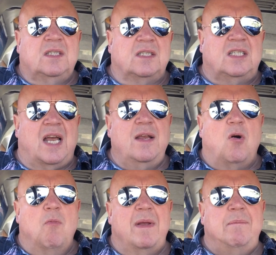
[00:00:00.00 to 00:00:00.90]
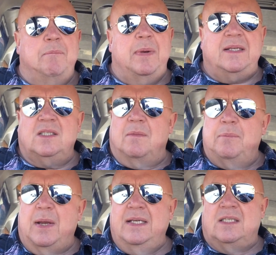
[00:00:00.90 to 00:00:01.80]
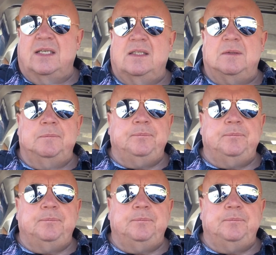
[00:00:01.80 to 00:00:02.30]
to take all my bits and pieces.